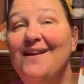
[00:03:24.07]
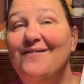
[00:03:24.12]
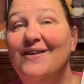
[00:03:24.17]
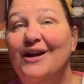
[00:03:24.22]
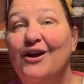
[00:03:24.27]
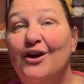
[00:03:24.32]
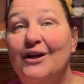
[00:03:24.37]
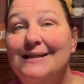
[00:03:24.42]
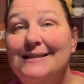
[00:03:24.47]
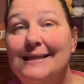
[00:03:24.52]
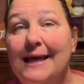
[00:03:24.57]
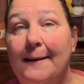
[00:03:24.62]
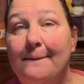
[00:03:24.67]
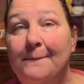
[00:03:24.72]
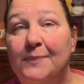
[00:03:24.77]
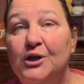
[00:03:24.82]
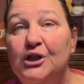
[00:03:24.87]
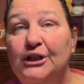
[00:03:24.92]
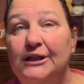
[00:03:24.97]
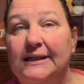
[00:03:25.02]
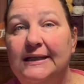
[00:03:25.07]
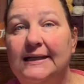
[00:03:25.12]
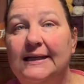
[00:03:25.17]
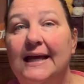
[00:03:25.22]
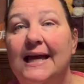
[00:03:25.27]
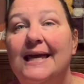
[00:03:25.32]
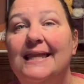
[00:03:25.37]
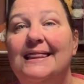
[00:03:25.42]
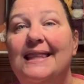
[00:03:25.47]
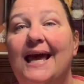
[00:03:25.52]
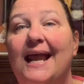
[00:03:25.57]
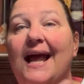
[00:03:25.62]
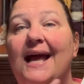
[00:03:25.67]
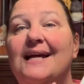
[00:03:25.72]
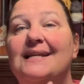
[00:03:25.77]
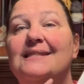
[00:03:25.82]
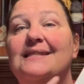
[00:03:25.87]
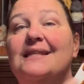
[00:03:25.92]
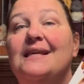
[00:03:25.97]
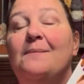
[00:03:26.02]
of here is a booklet that
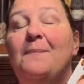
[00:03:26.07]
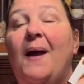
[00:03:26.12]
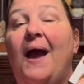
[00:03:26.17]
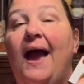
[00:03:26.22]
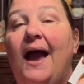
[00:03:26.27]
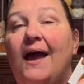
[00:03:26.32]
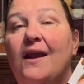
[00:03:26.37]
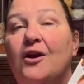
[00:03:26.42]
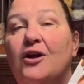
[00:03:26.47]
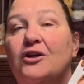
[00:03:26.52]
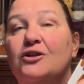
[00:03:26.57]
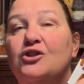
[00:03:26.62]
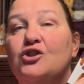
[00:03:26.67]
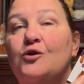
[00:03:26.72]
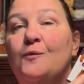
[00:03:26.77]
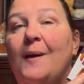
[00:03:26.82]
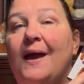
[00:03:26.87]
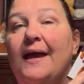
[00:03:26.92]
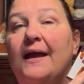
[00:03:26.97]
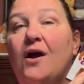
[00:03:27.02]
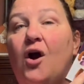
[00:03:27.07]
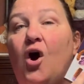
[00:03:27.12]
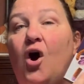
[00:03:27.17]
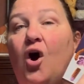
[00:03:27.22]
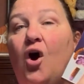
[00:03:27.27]
has the pattern to make